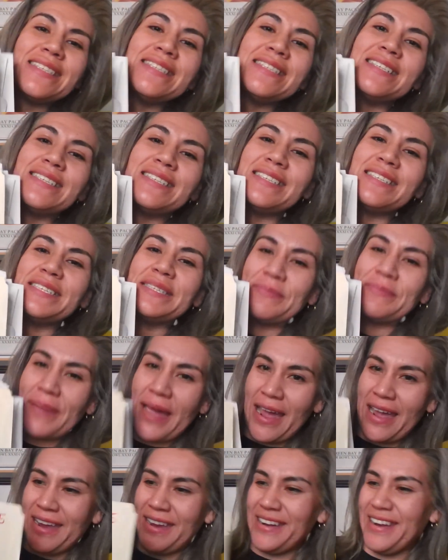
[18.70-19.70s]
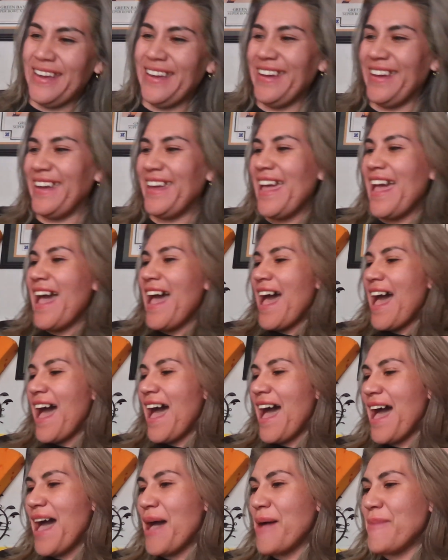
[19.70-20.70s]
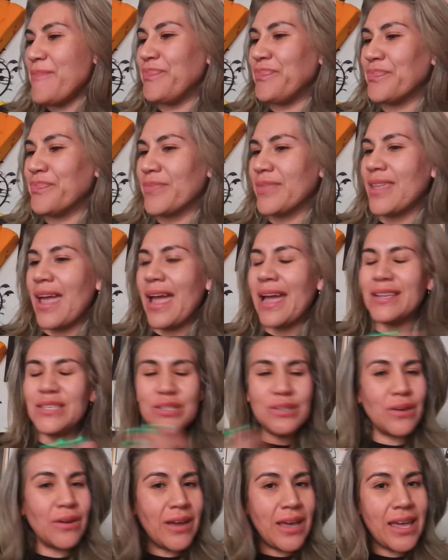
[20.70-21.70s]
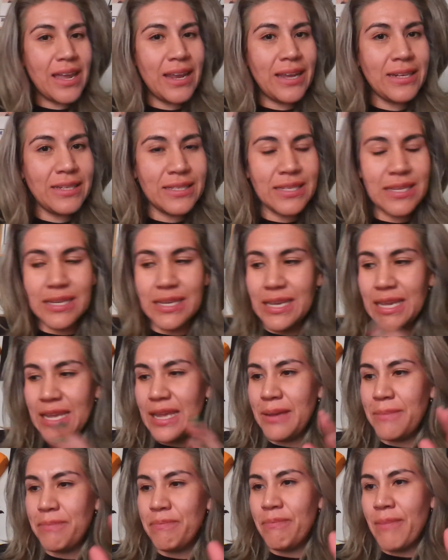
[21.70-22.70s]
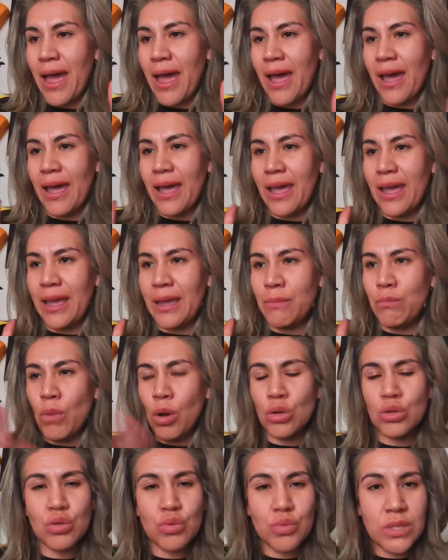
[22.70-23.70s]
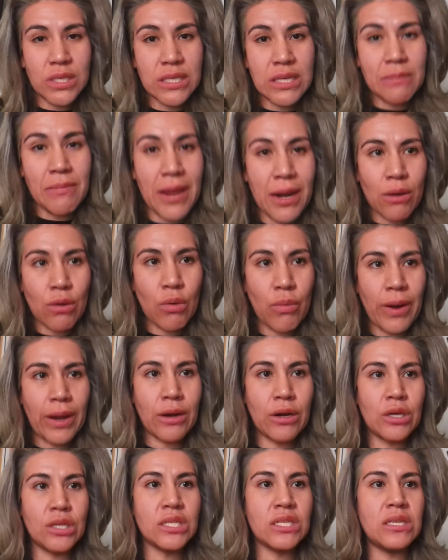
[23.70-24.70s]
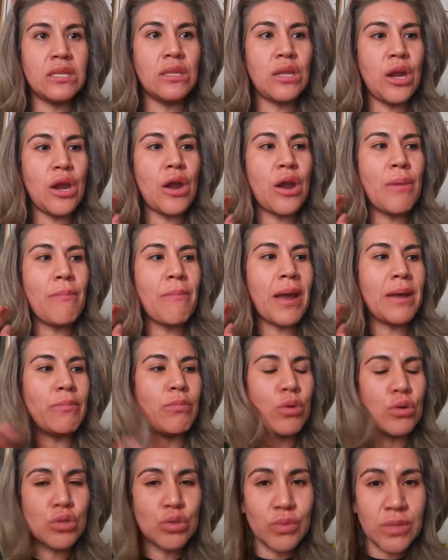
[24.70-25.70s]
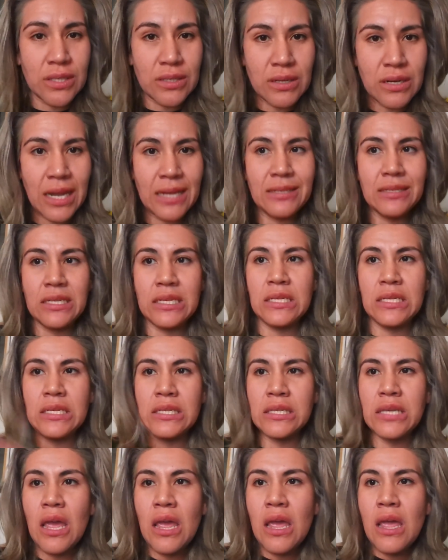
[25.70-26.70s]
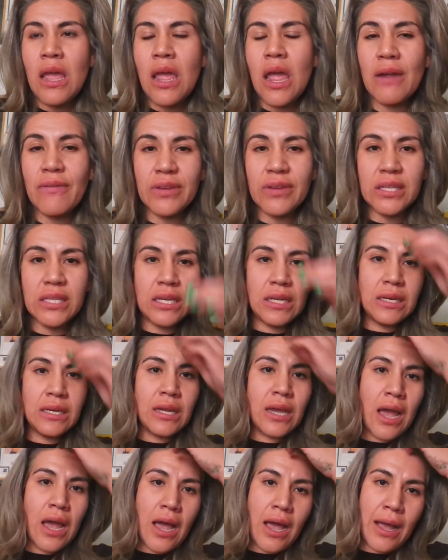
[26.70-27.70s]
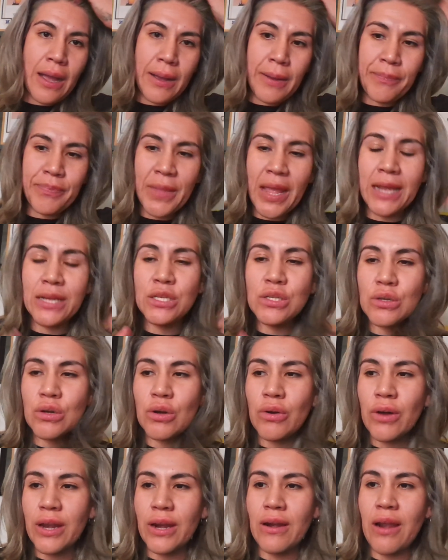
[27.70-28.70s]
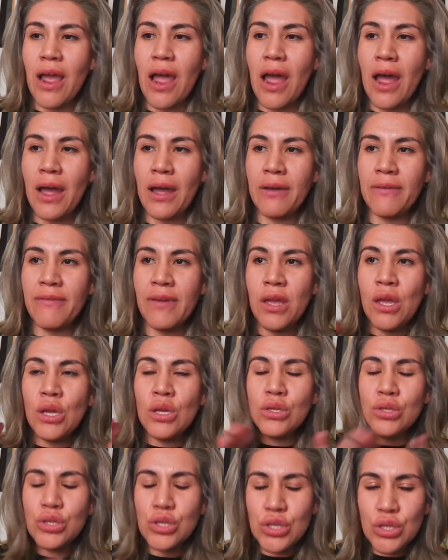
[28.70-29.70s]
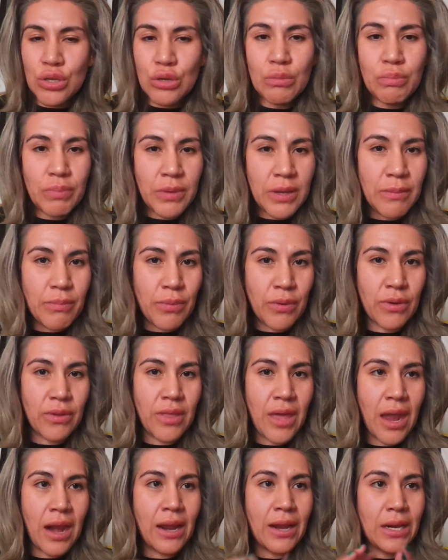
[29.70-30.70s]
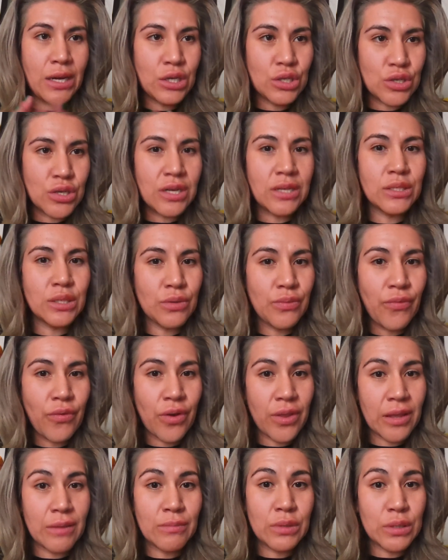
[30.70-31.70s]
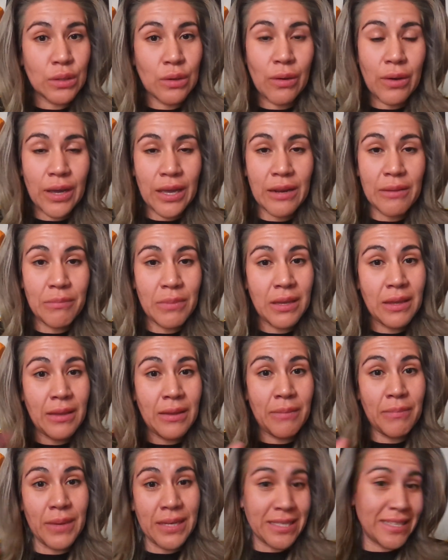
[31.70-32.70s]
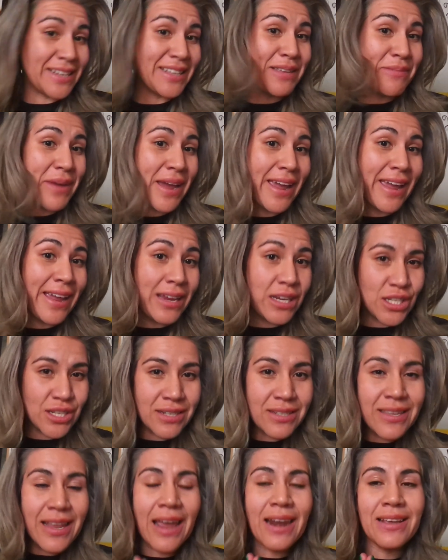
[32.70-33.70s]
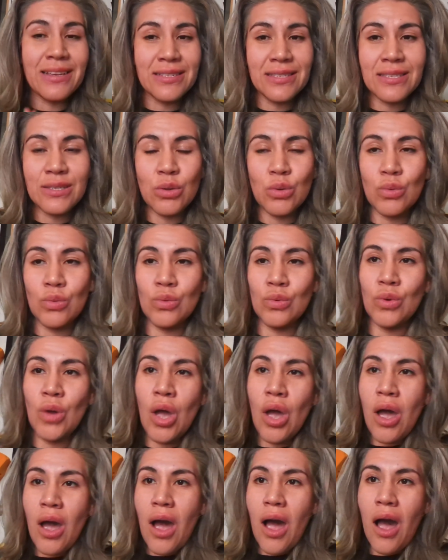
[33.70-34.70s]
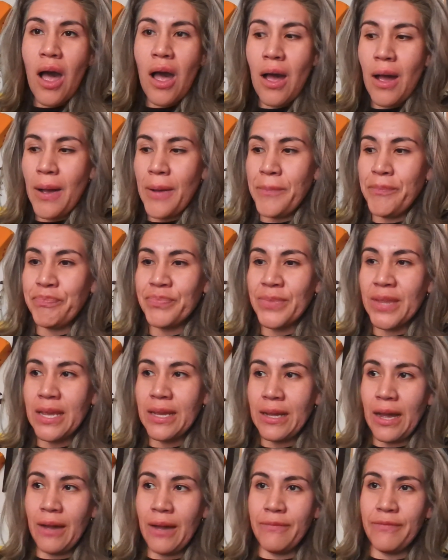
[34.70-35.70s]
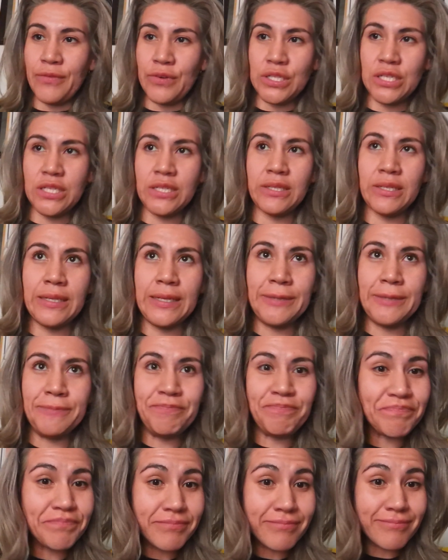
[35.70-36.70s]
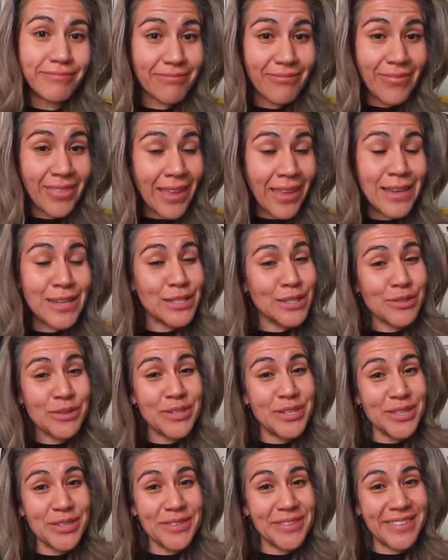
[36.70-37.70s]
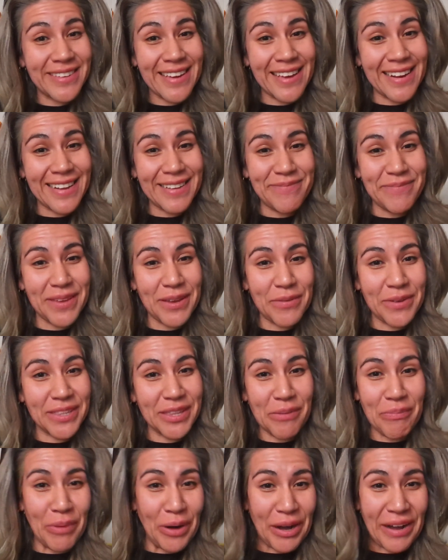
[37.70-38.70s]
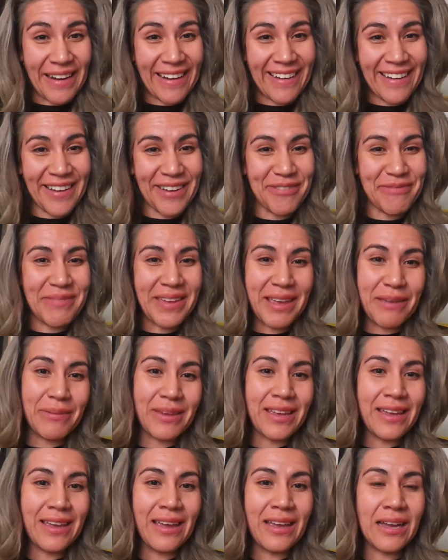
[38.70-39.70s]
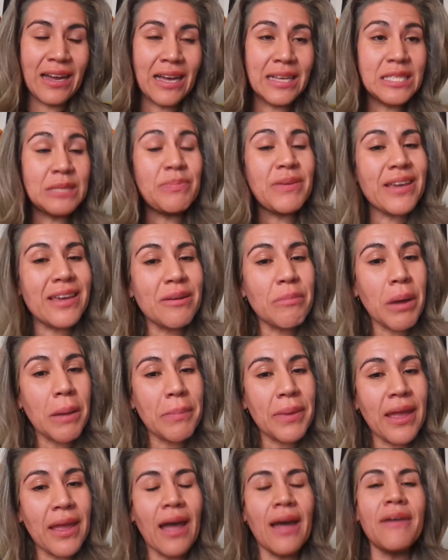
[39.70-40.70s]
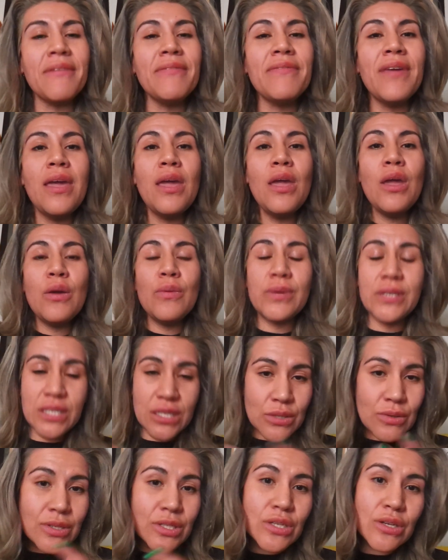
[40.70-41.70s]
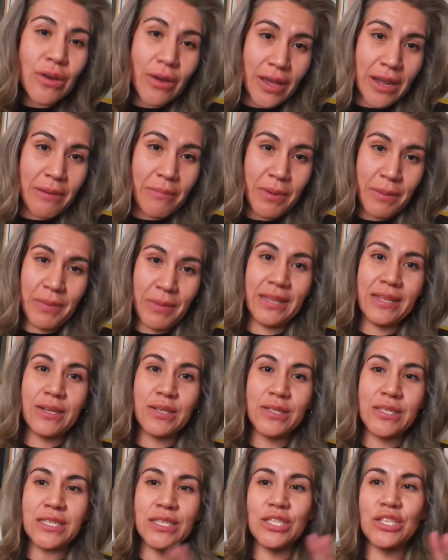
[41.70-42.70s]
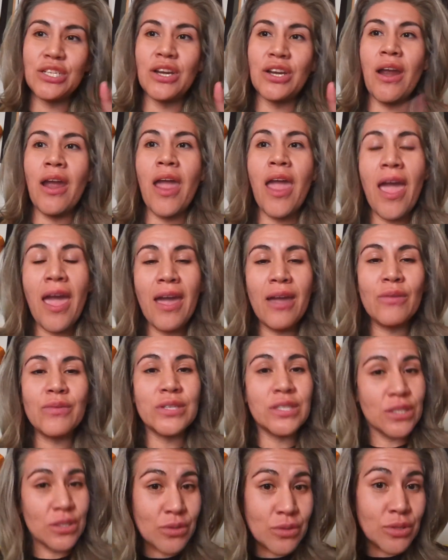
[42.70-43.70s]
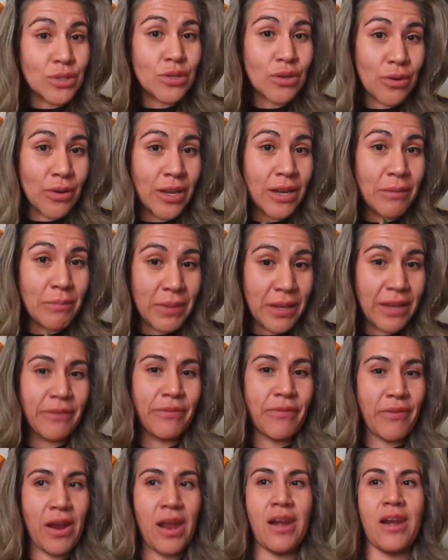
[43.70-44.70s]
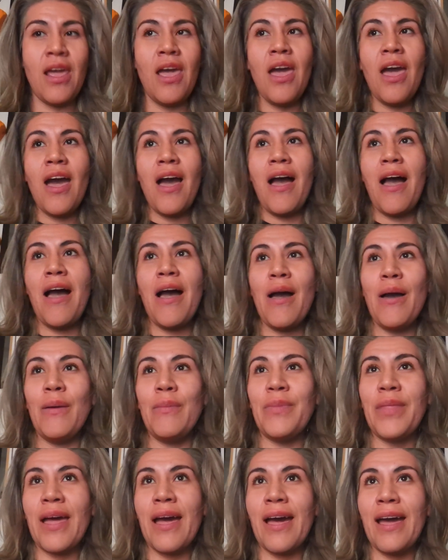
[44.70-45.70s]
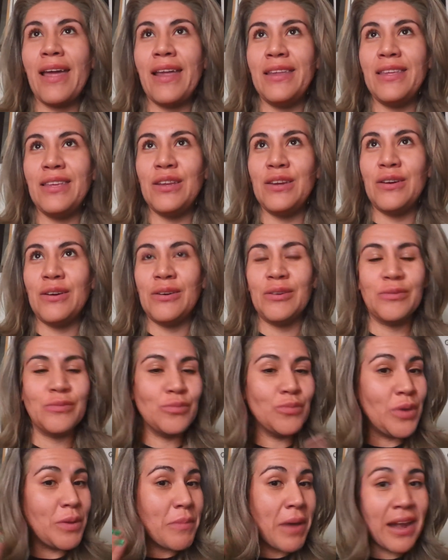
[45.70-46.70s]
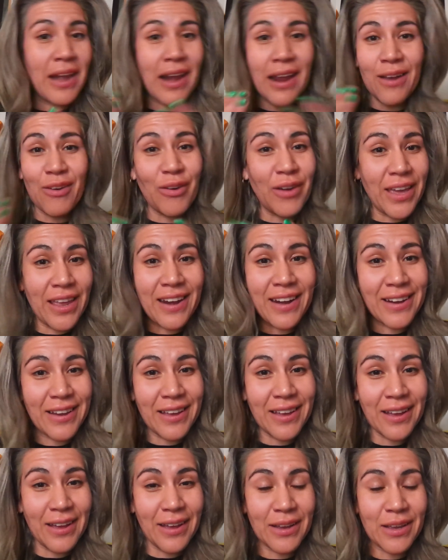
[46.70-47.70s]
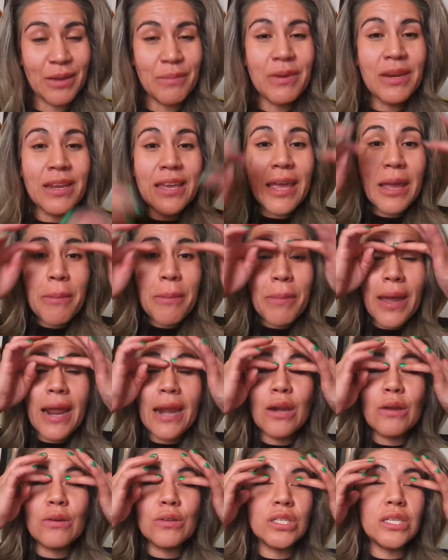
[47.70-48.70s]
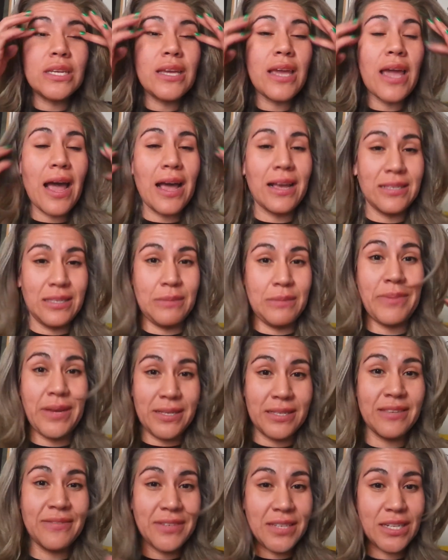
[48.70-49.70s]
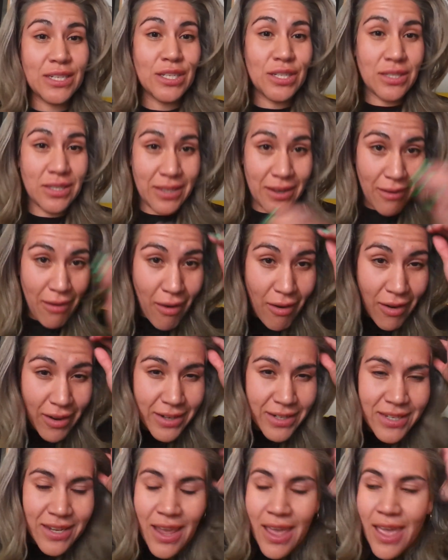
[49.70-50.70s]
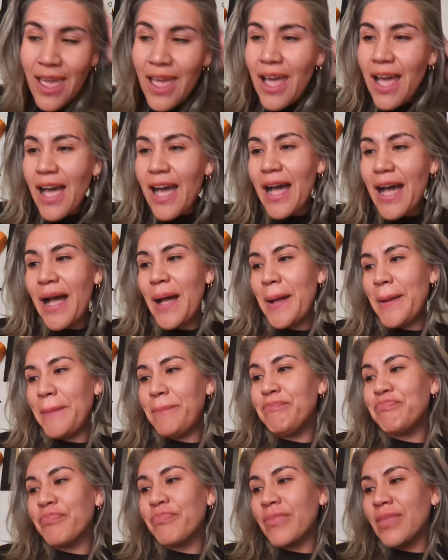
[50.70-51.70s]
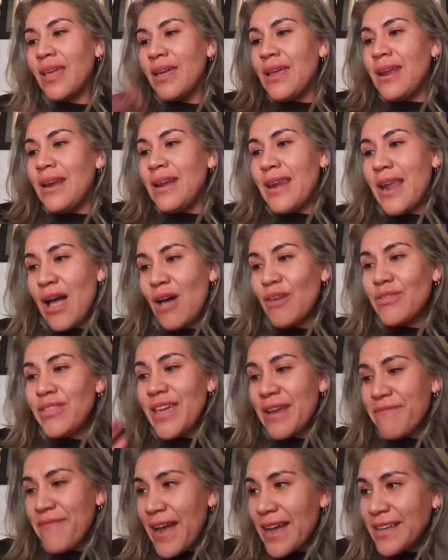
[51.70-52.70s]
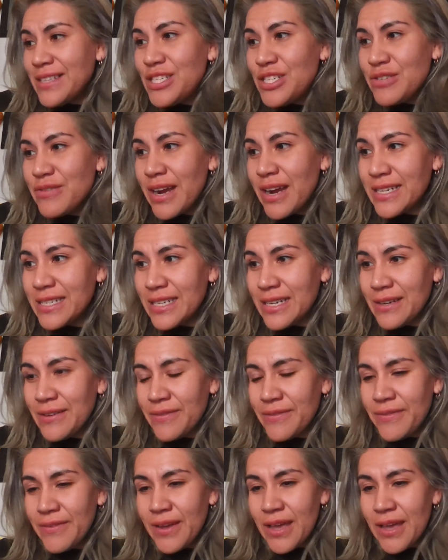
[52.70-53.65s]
this is mine. I do go ahead and keep my most recent medical records in there, my most recent IDs, everything. I do go ahead and have two people that I entrust for them to go ahead and be basically my agent. That is who, unfortunately, is going to go ahead and be with the burden of maybe speaking on my behalf, which is going to go ahead and be my little sister, and which is going to go ahead and be a friend that we might not go ahead and communicate, but I know she has the best intentions at heart. Now the advanced directive,